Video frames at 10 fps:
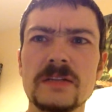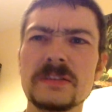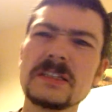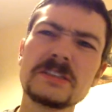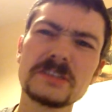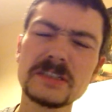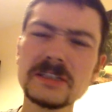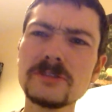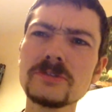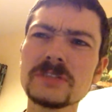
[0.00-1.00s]
Did
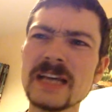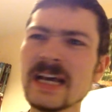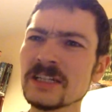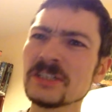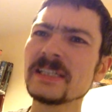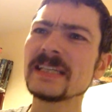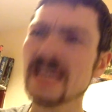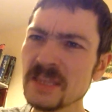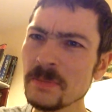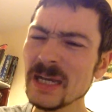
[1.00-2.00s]
Star-Lord actually
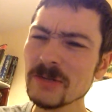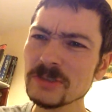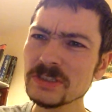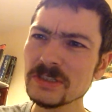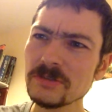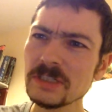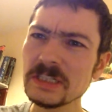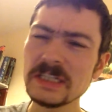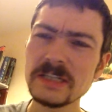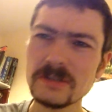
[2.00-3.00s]
get the Power Stone in
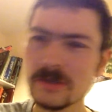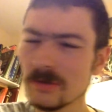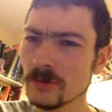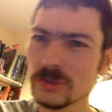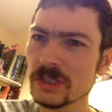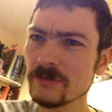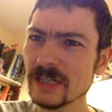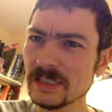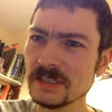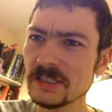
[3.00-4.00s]
the alternate
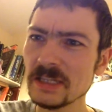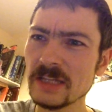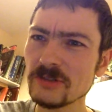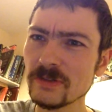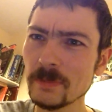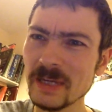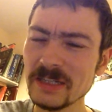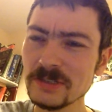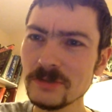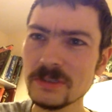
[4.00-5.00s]
reality that they travel
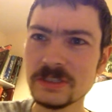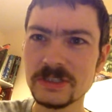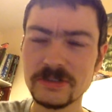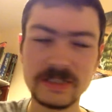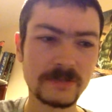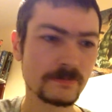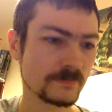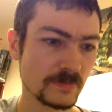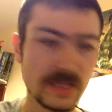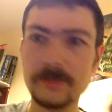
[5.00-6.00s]
back to, considering
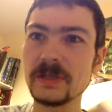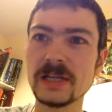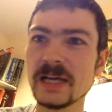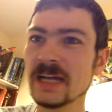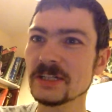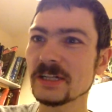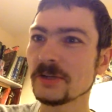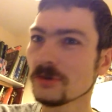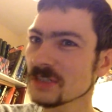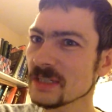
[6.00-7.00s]
Nebula actually
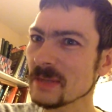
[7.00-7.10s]
knocks him